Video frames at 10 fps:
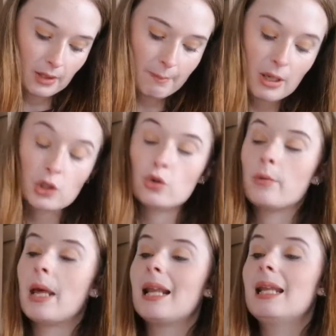
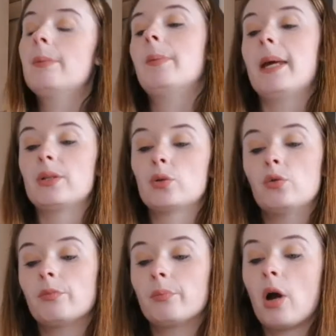Mushroom Lip Pencil
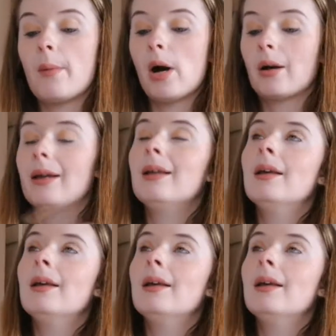from Primark.